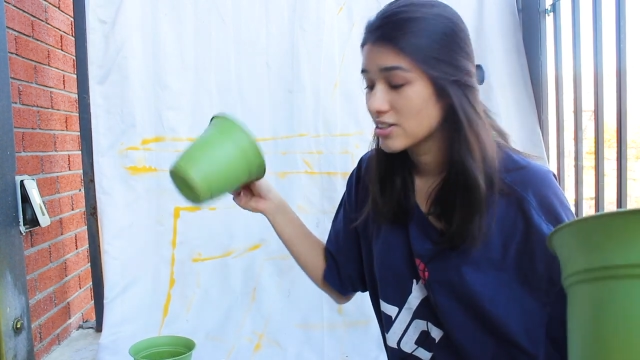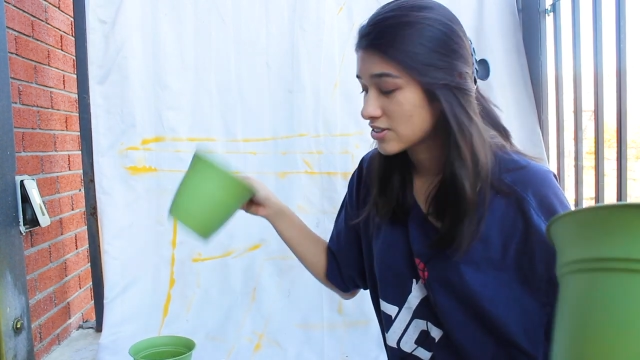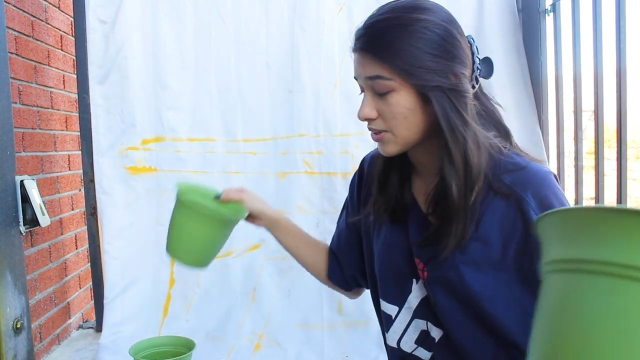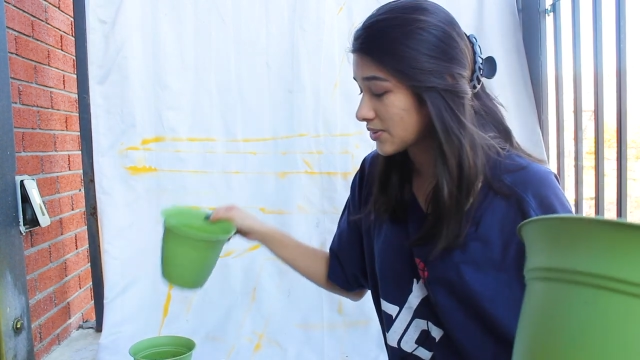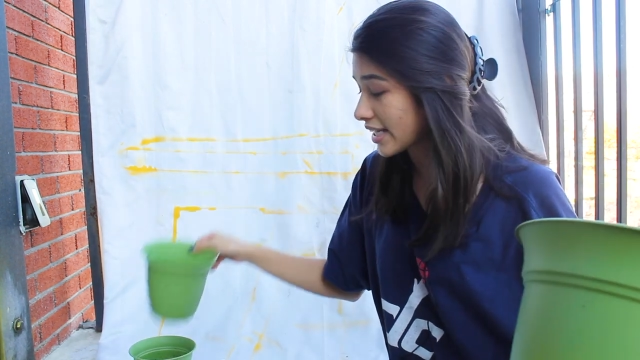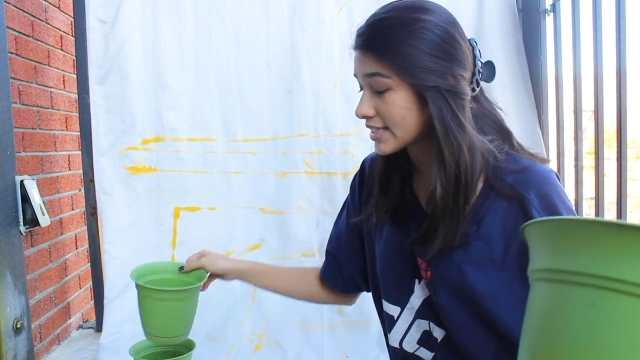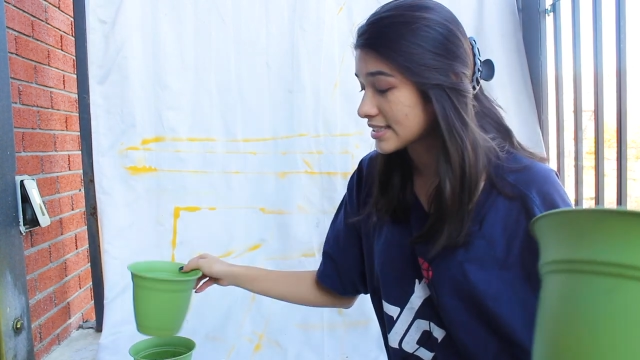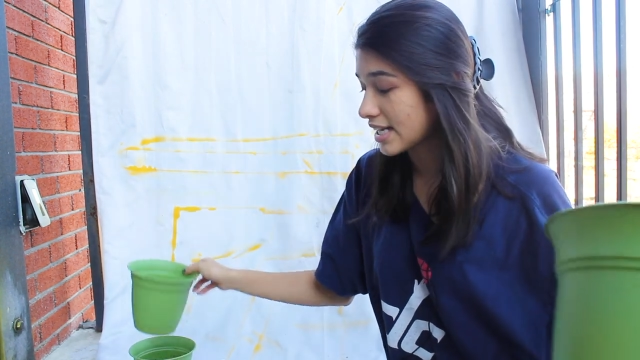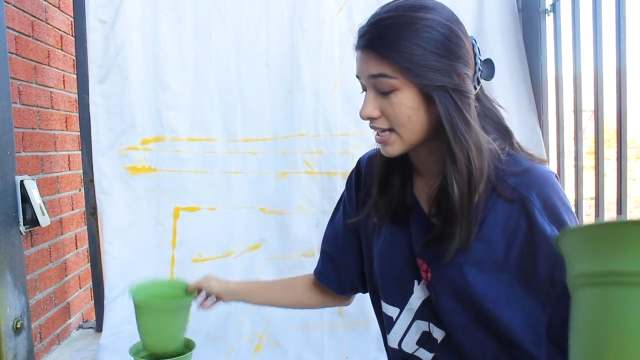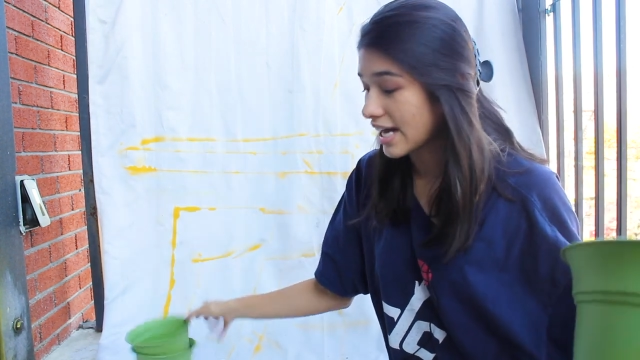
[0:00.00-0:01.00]
So like
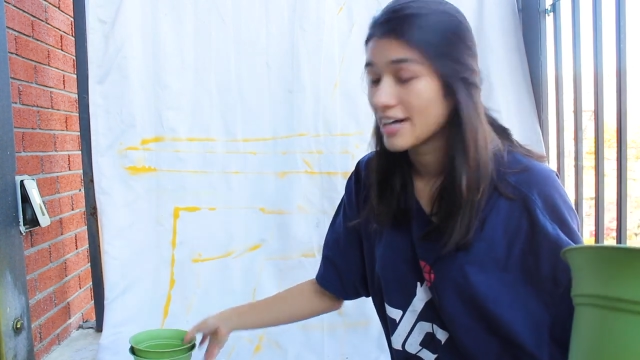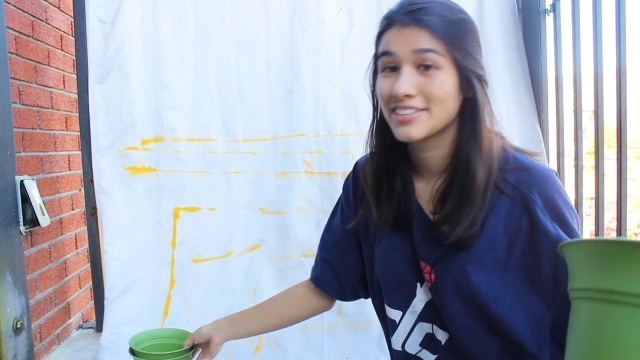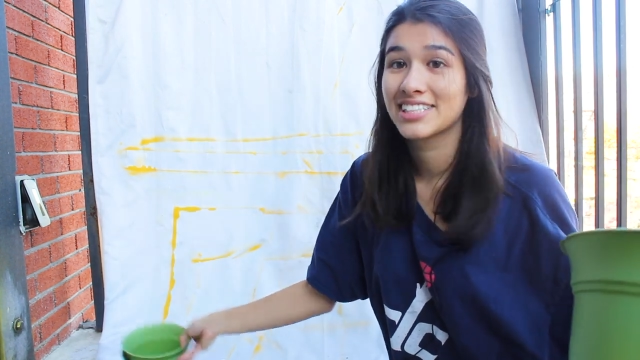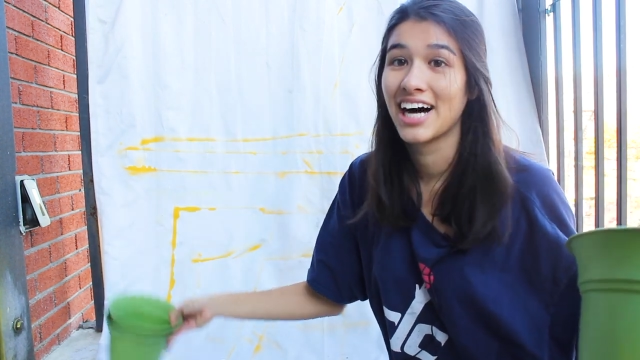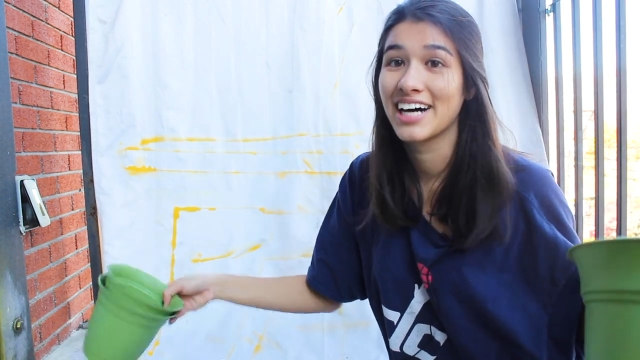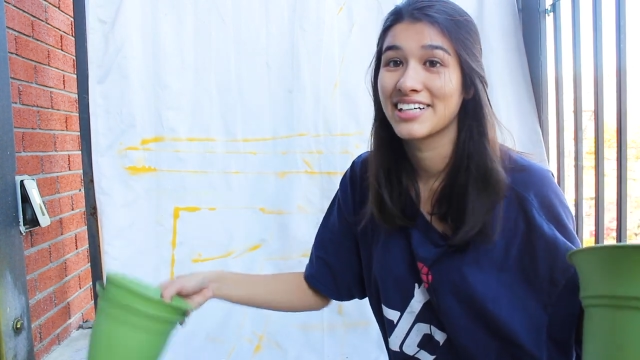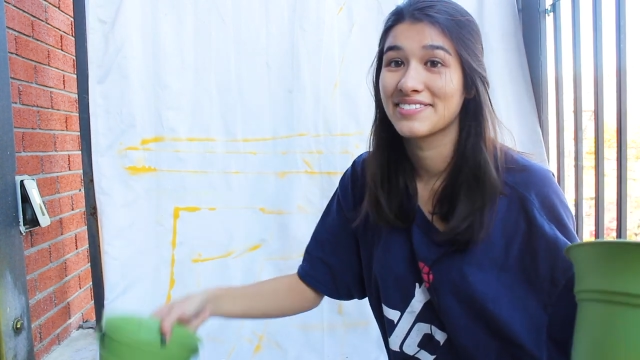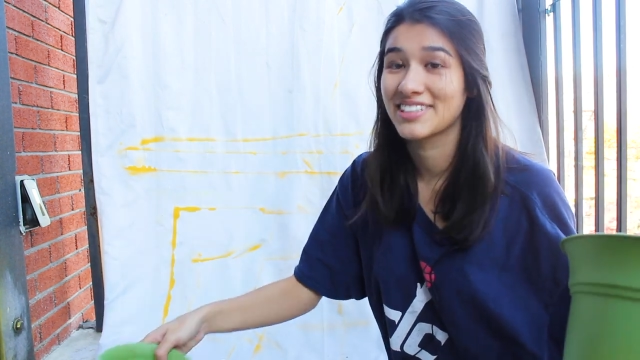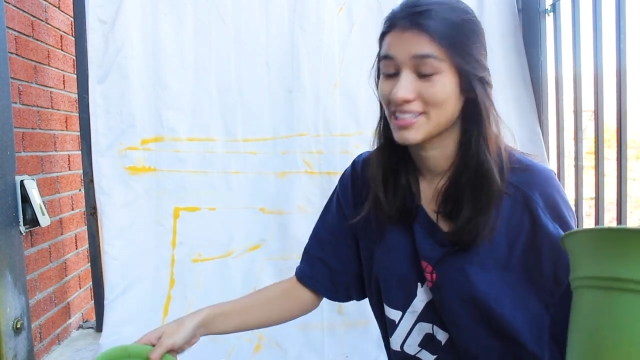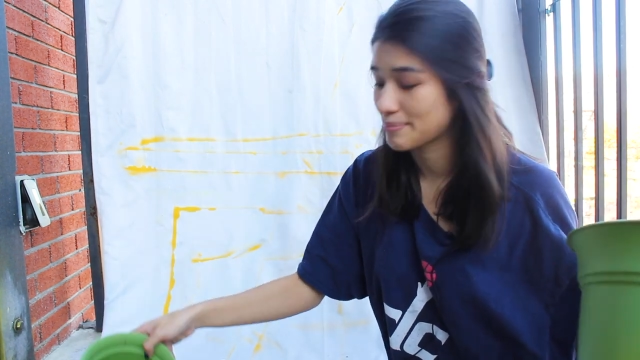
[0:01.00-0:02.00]
I said, I have a ton
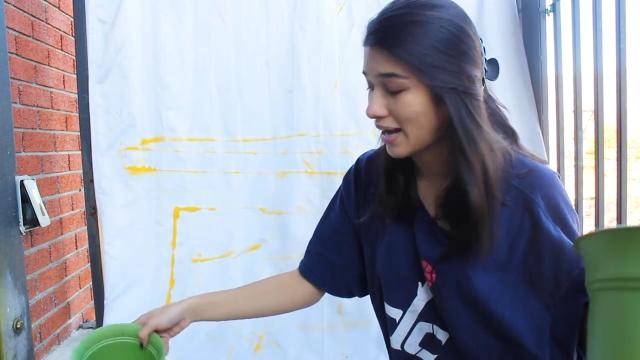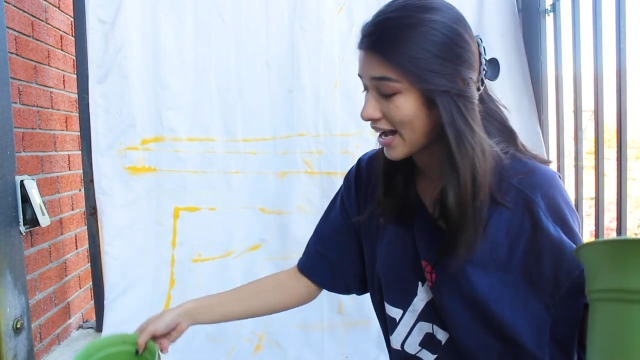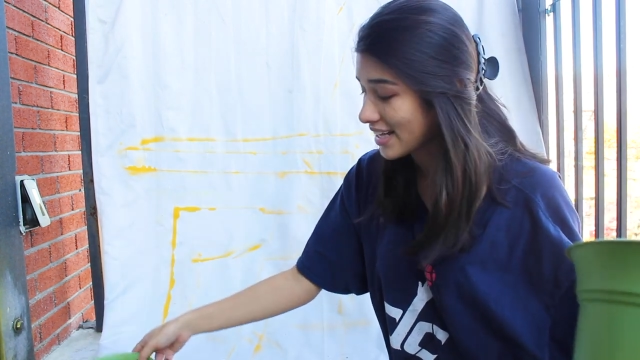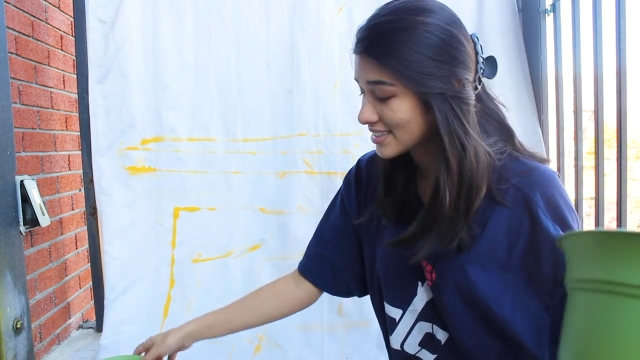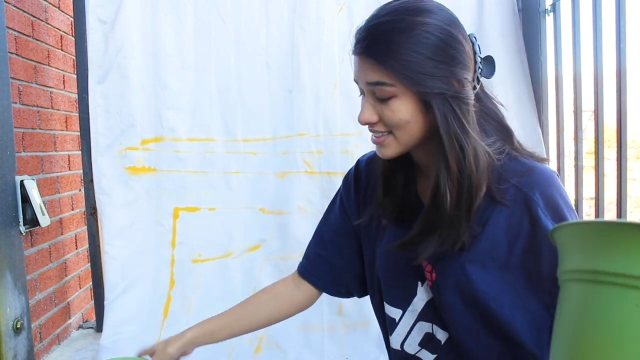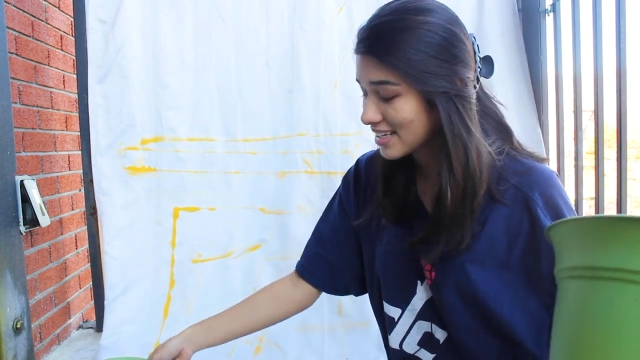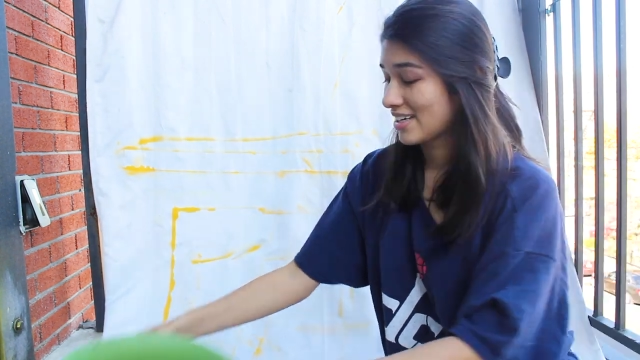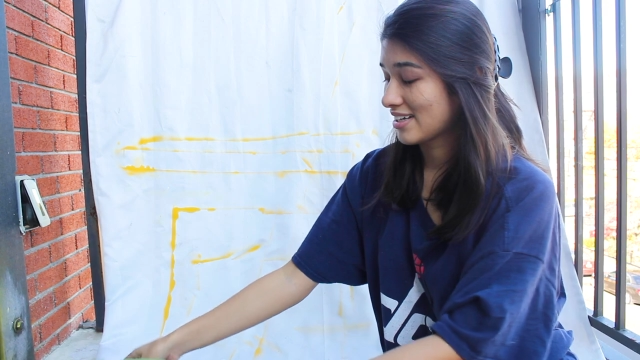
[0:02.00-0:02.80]
of these pots.